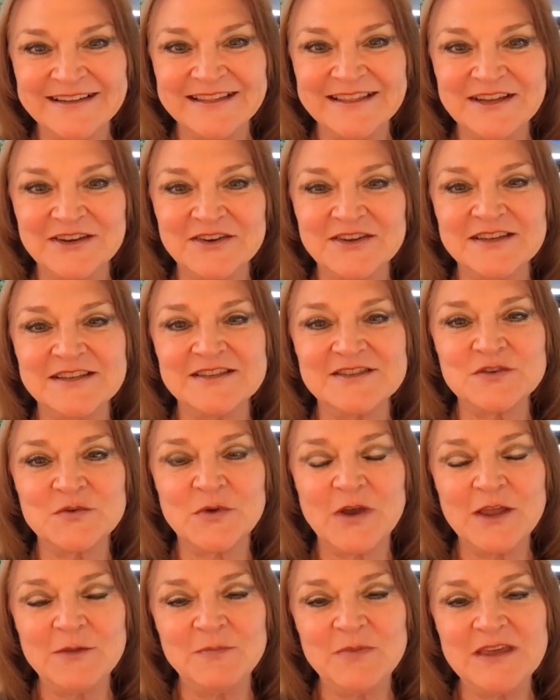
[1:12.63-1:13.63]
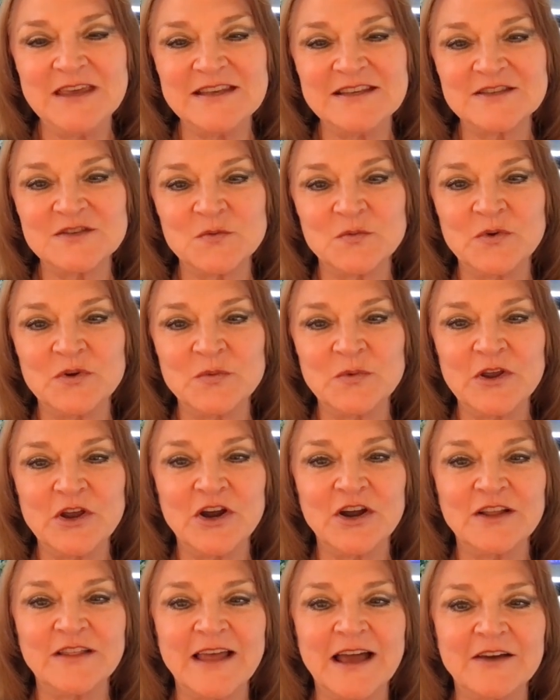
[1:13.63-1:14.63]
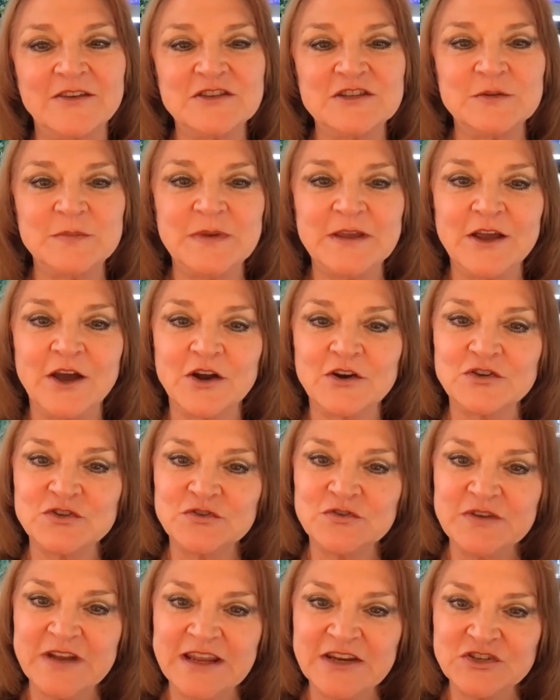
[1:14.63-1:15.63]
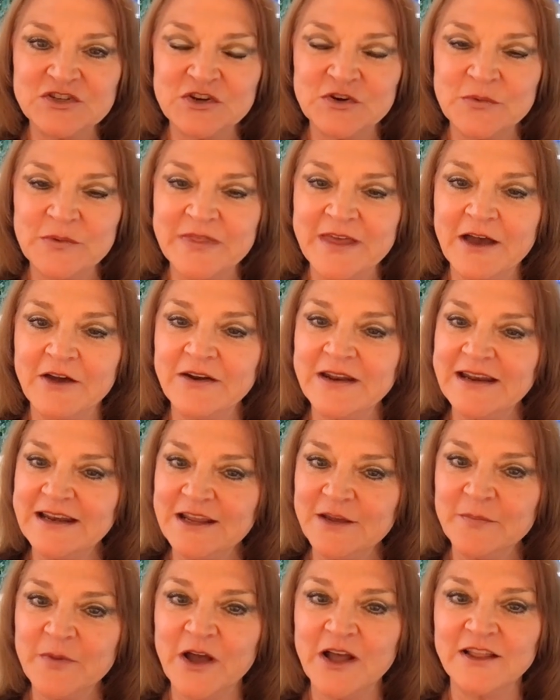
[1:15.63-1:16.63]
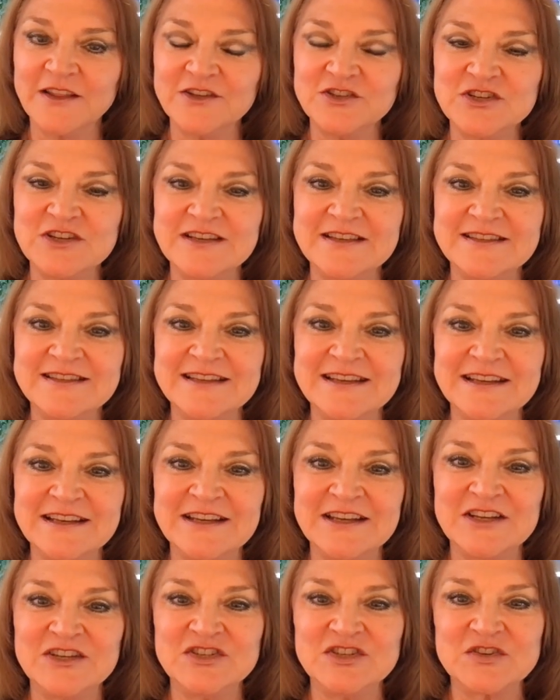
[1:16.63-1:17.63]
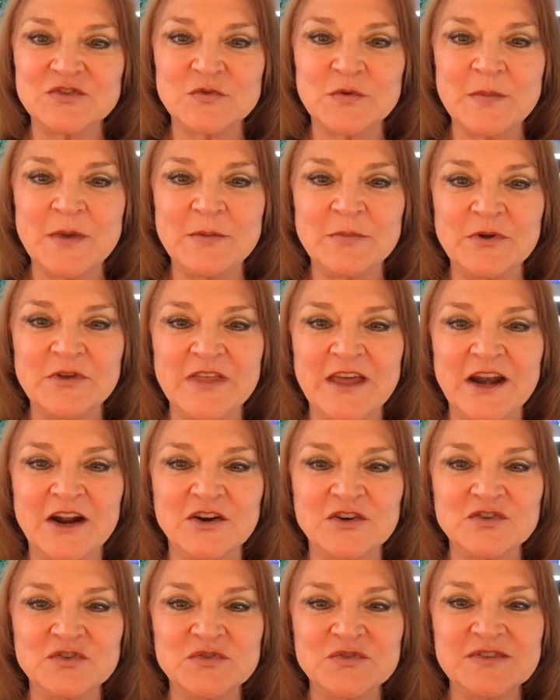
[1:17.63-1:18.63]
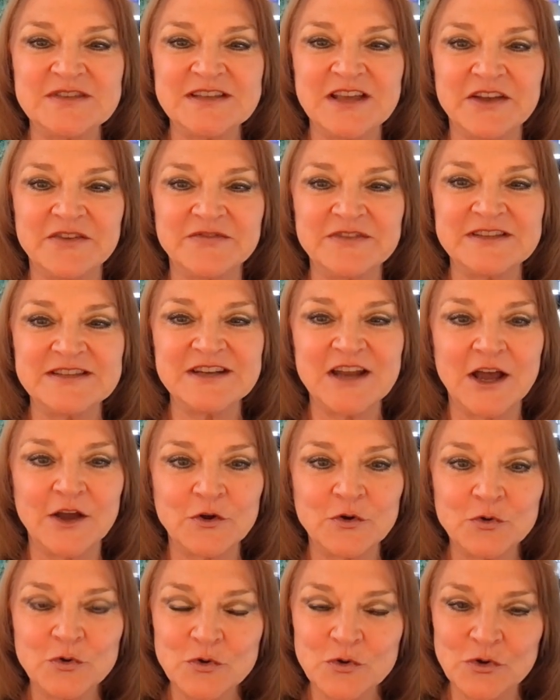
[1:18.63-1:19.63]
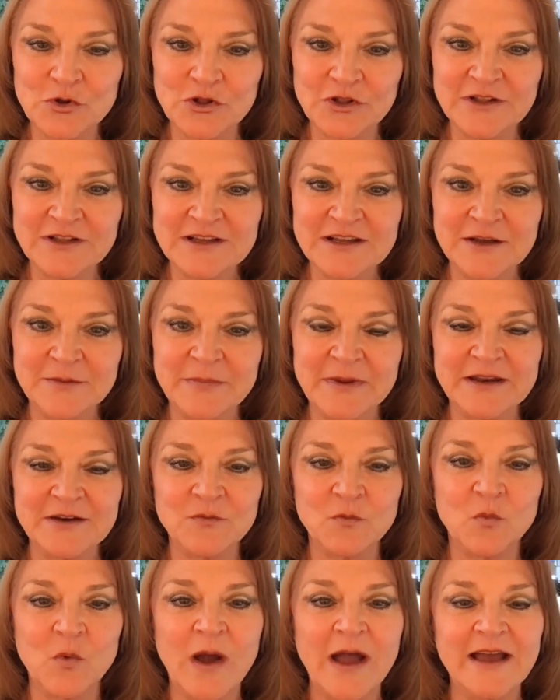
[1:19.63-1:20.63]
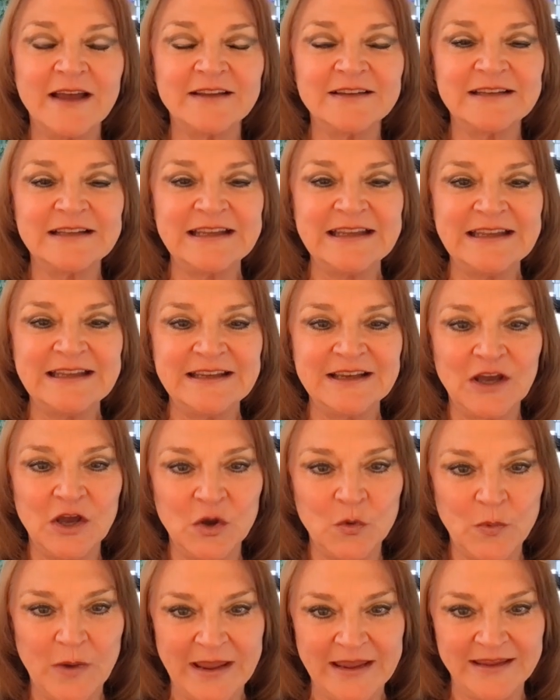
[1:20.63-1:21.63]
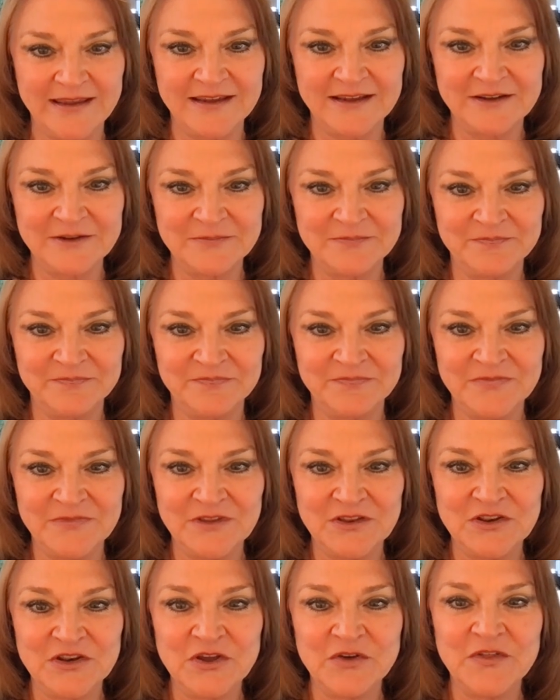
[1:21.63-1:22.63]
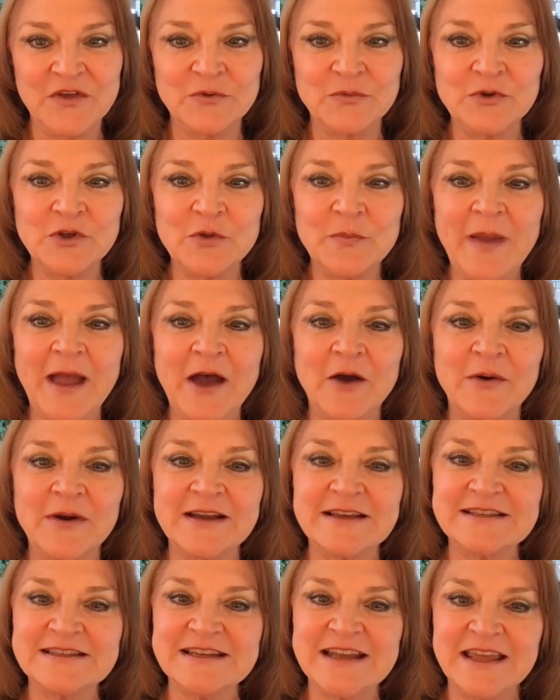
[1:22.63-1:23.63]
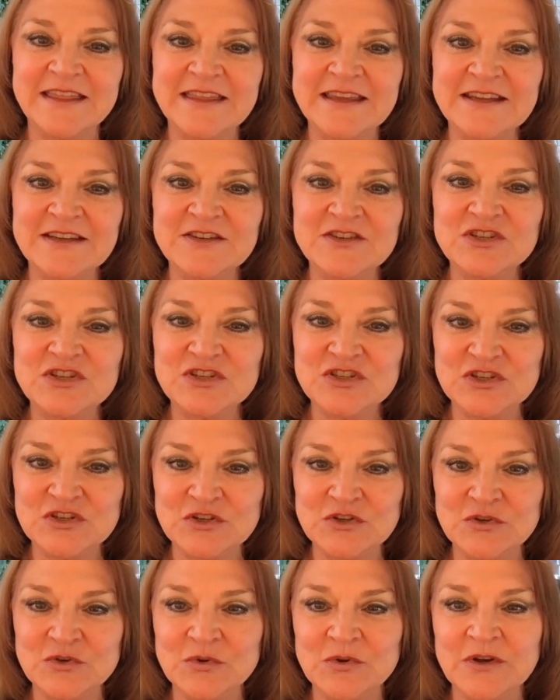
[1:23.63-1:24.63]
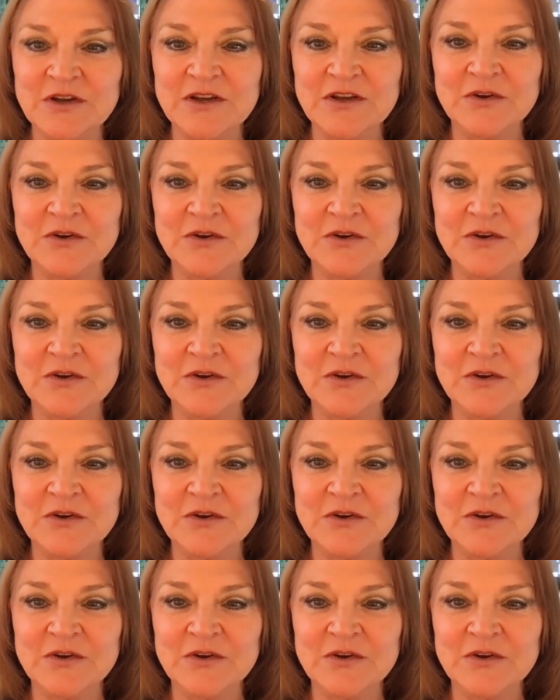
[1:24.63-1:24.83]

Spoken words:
There is great peace when we are allowed to be our true nature without any apologies. Just remember that our true self is not cruel, but wildly awake. Know that real power has nothing to